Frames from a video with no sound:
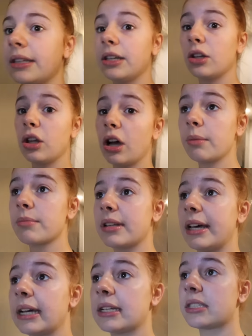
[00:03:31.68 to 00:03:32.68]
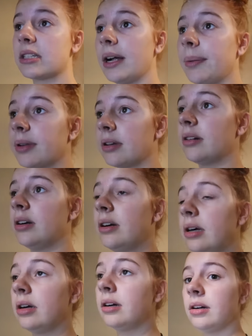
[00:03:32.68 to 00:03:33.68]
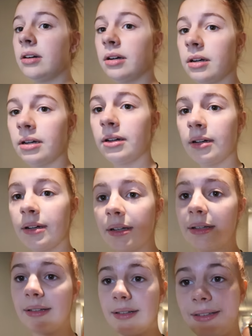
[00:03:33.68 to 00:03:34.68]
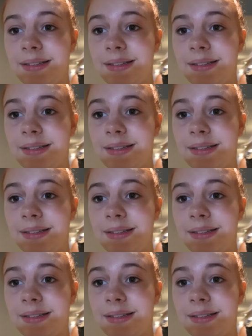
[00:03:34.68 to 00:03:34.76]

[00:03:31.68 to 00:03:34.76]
The alarm light stopped. We're planning on leaving right now because we have